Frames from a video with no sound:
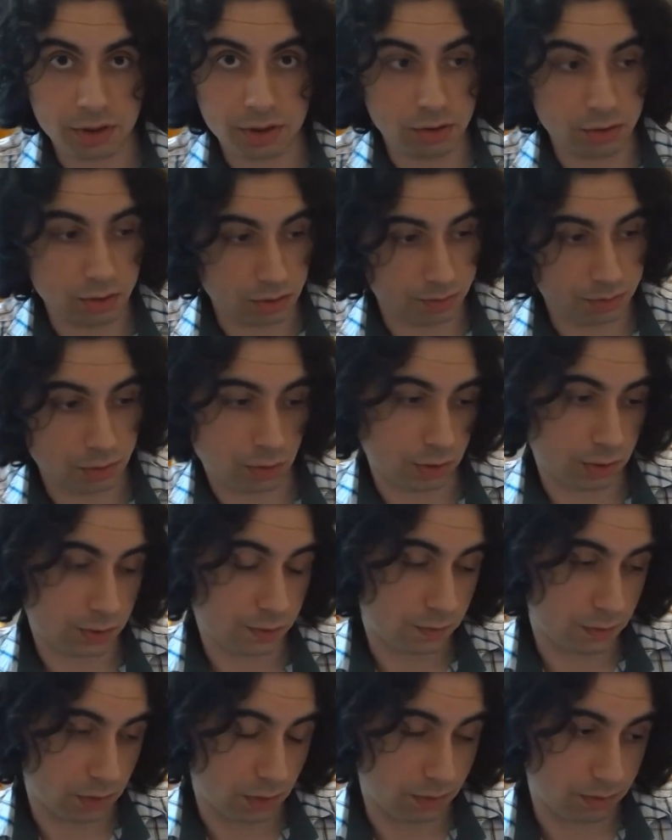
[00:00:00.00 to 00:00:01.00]
Europe goes
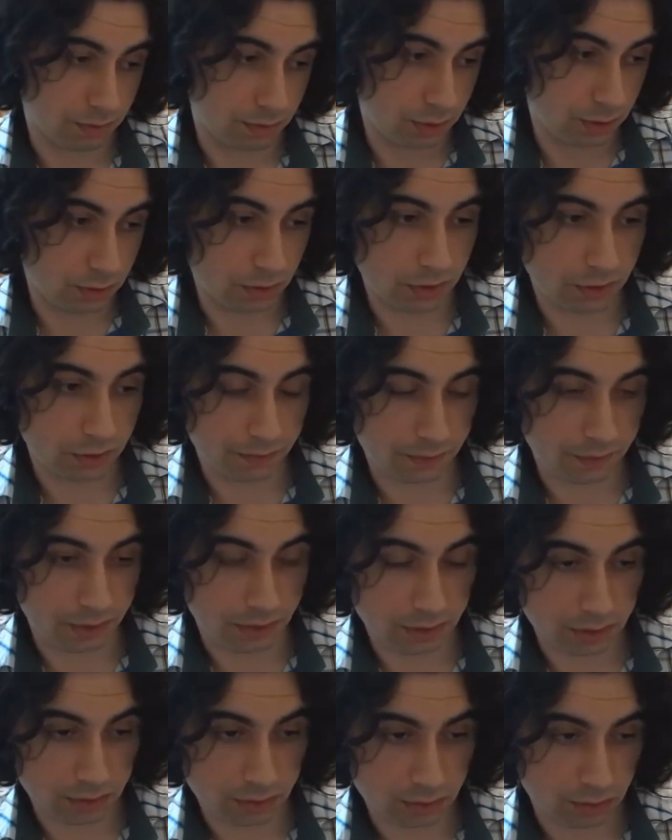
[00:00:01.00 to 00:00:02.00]
from
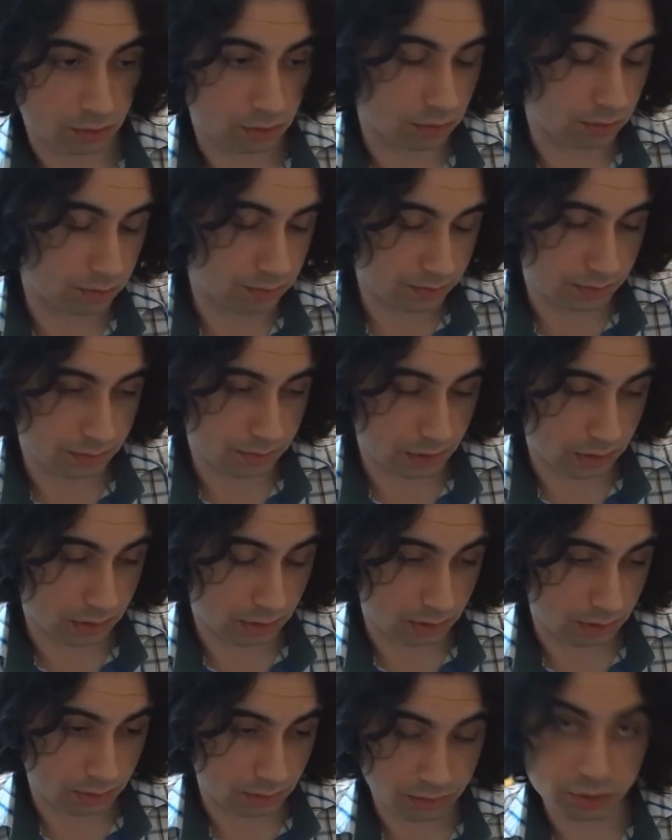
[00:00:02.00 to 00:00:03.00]
Neolithic, so
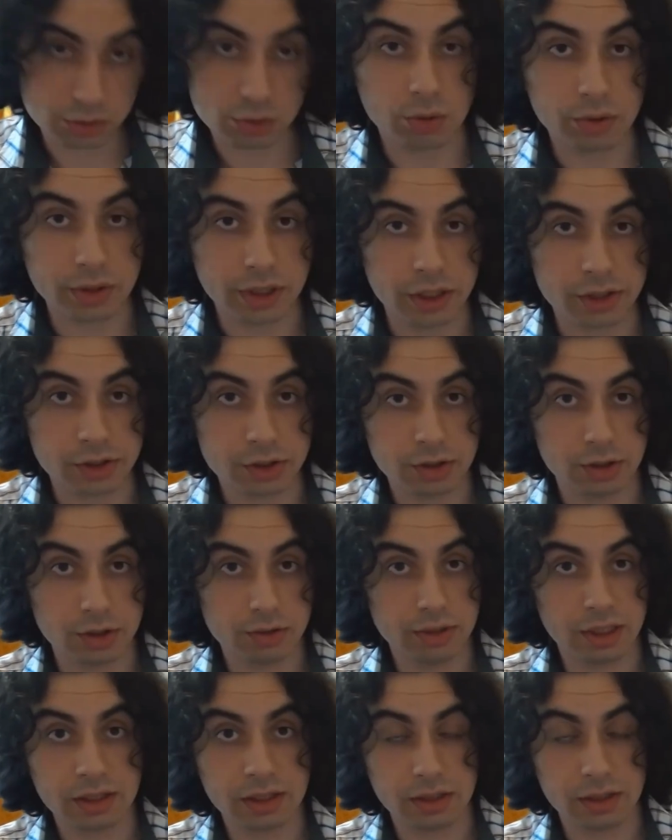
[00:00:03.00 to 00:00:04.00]
Stone Age,
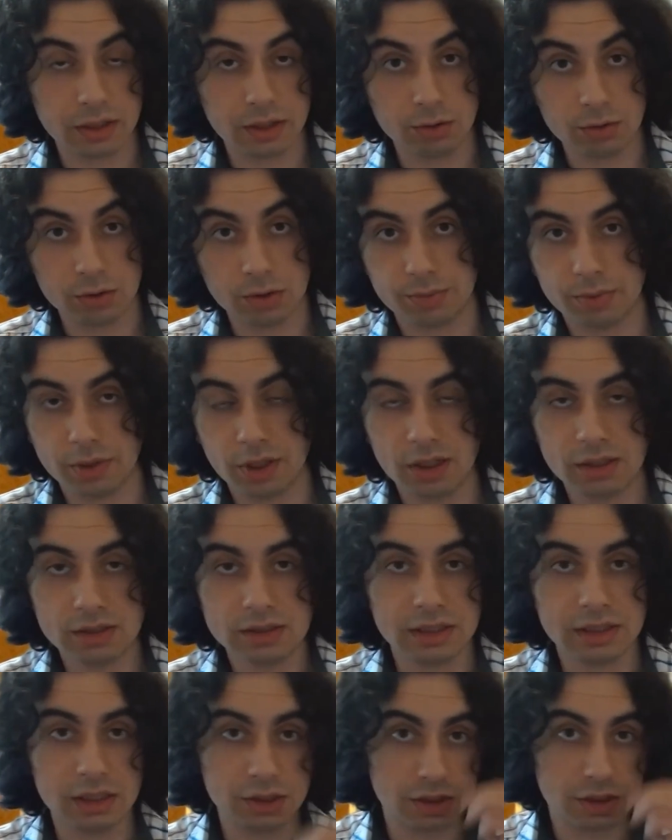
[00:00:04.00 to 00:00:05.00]
directly into the
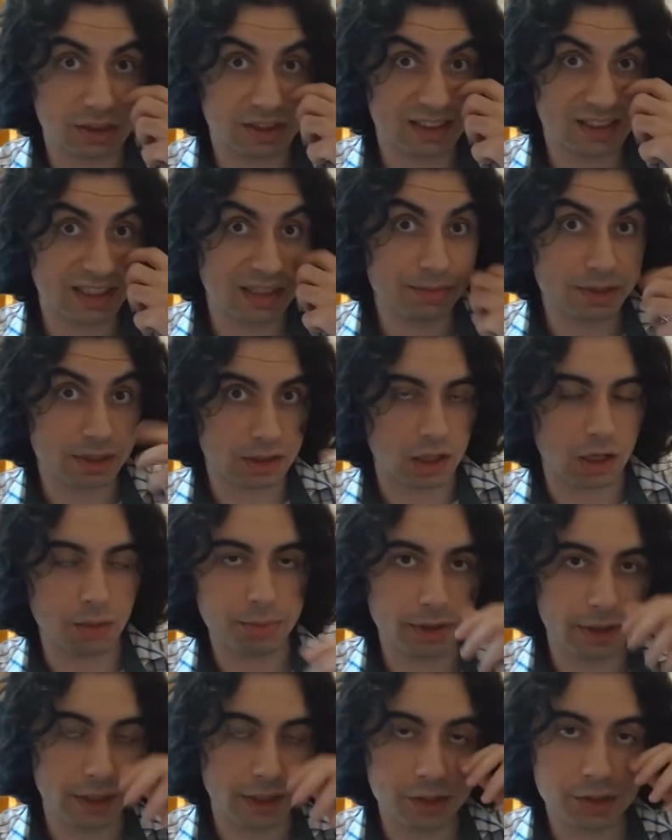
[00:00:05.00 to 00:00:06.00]
Bronze Age. It skips the
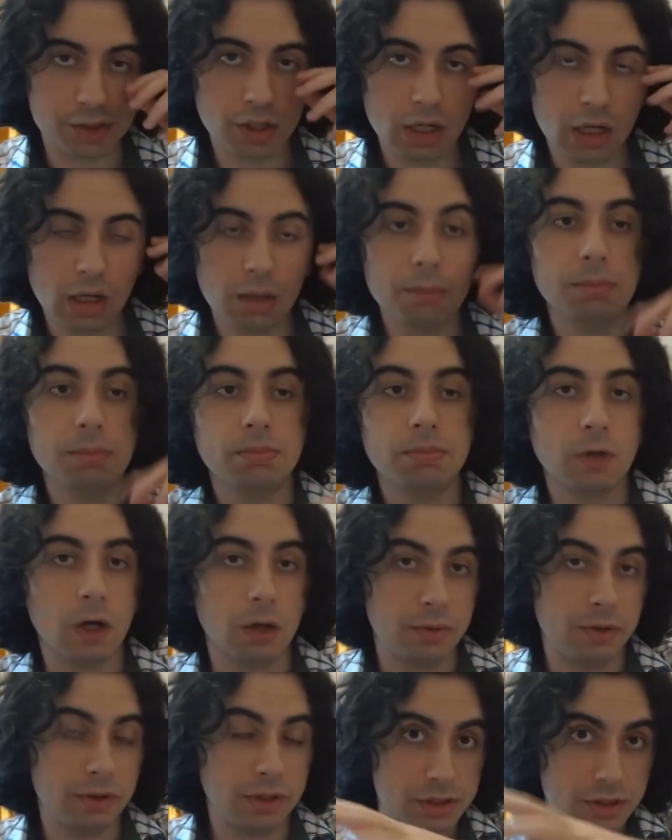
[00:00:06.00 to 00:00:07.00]
Copper Age.
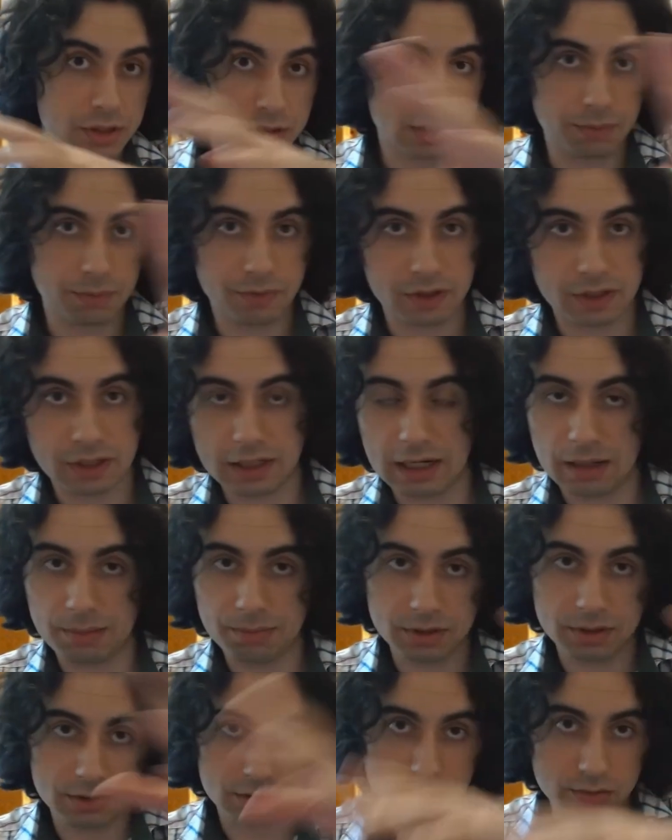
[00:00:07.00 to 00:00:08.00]
Copper Age is something that
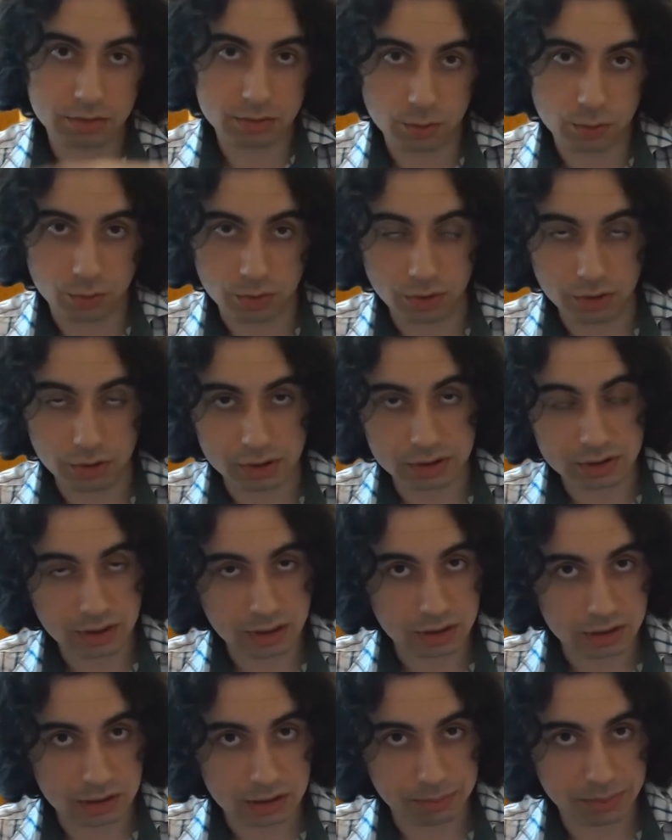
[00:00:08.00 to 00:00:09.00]
happens towards
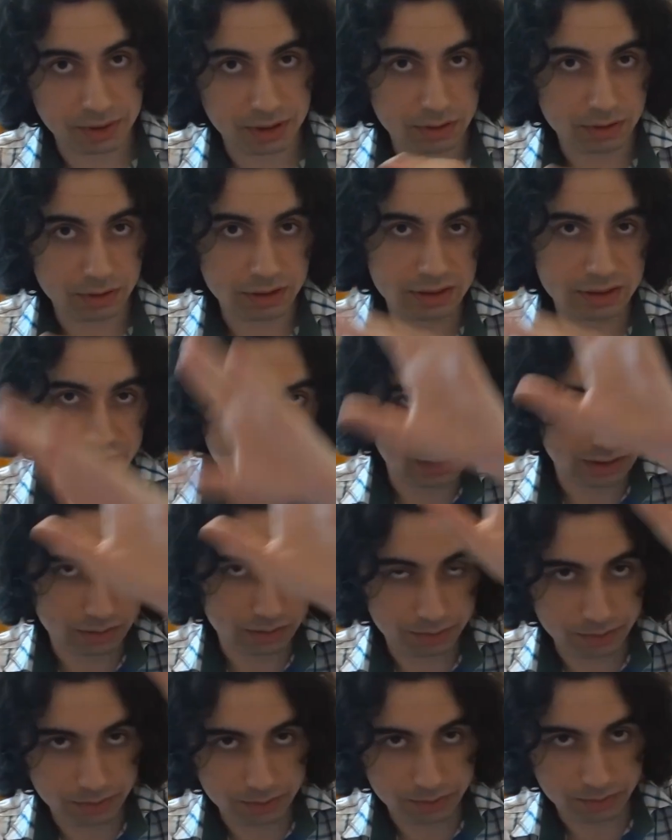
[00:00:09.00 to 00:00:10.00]
the Middle East and a
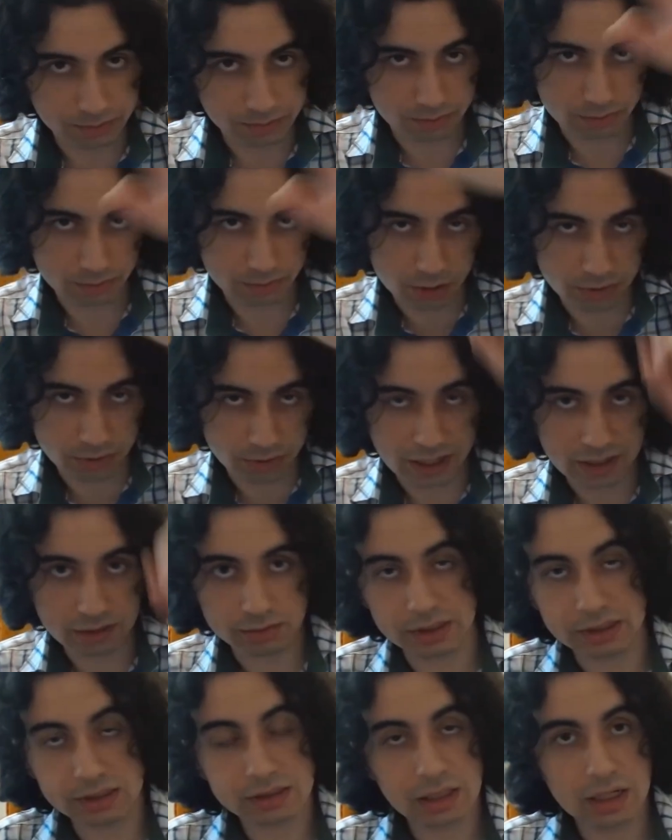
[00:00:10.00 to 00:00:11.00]
bit
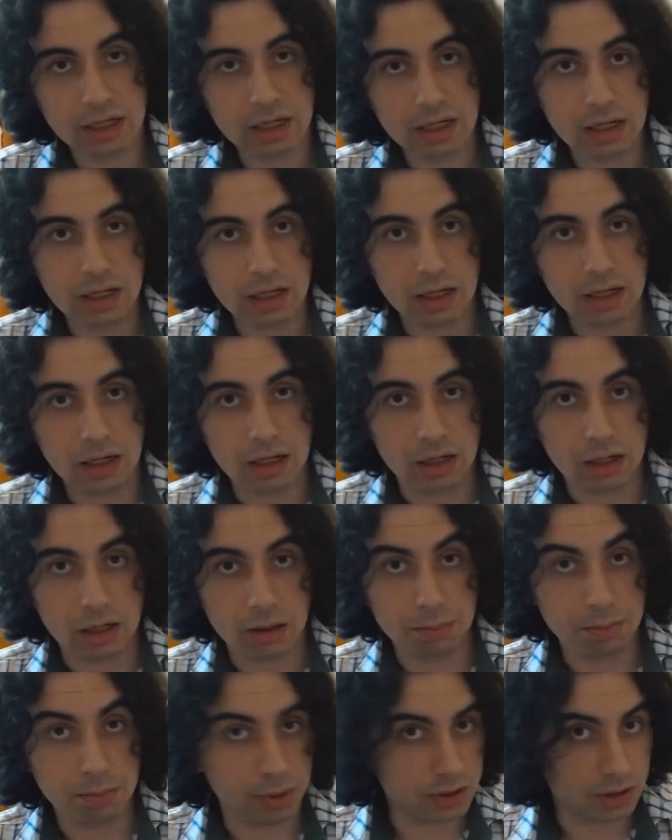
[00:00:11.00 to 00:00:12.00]
around it,
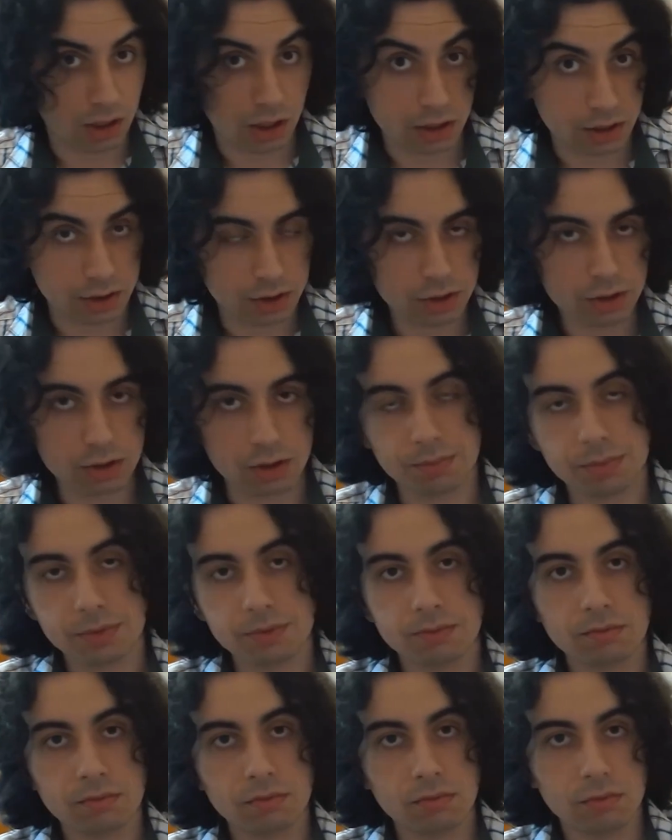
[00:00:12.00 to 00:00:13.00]
but not in Europe.
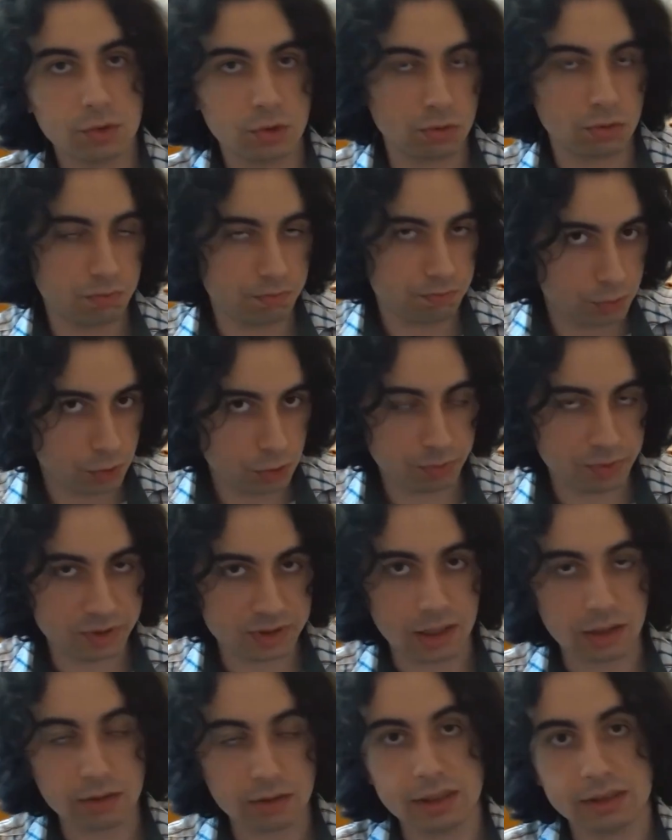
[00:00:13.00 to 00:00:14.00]
So Europe
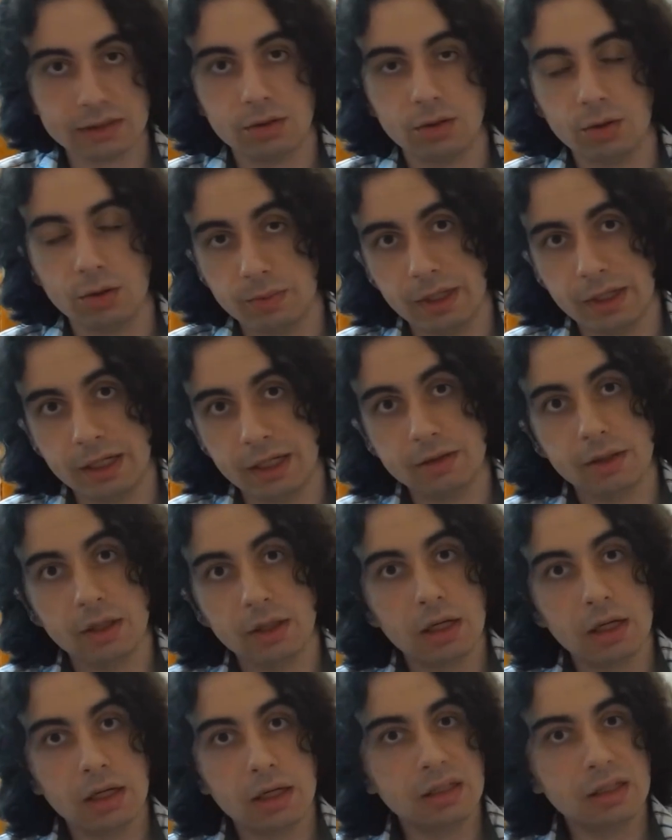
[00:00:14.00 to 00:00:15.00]
is out as their homeland.
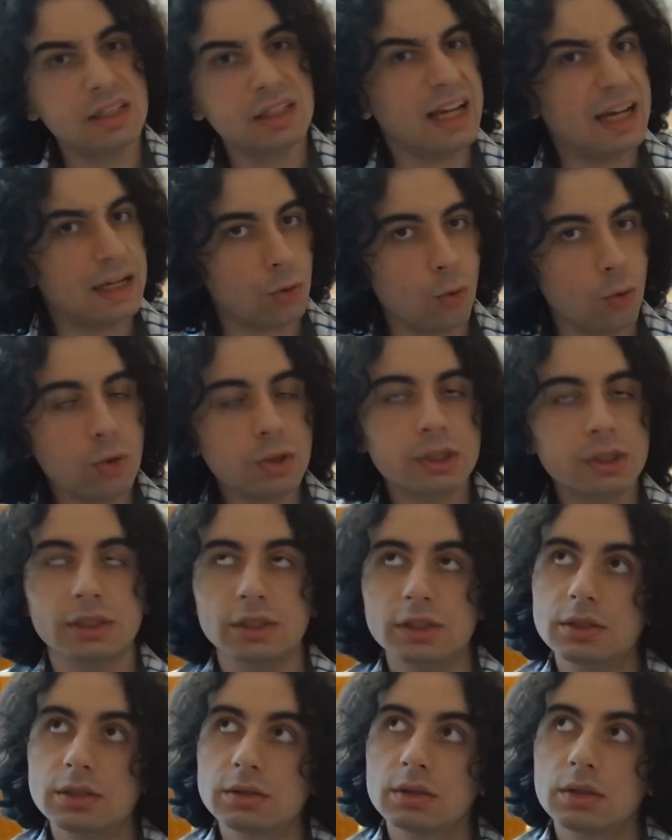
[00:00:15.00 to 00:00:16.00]
They had
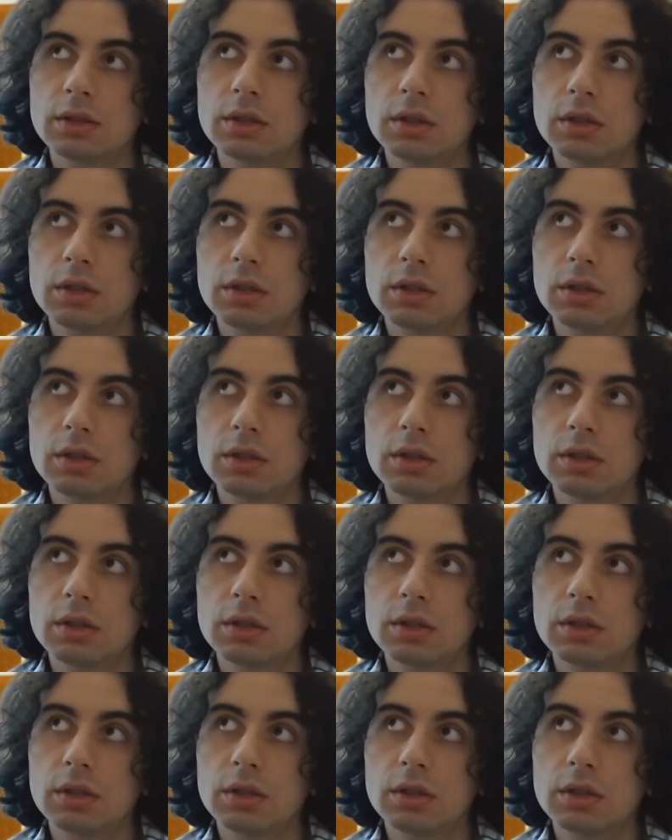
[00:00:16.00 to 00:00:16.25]
horses.